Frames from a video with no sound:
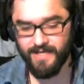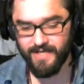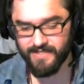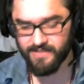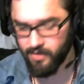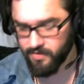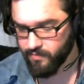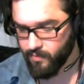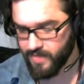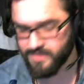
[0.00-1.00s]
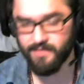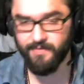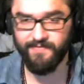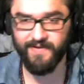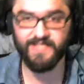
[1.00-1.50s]
It's a card that requires a little bit
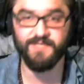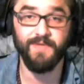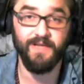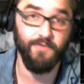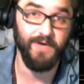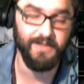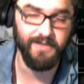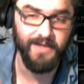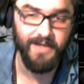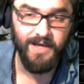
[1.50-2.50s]
of finesse to play correctly.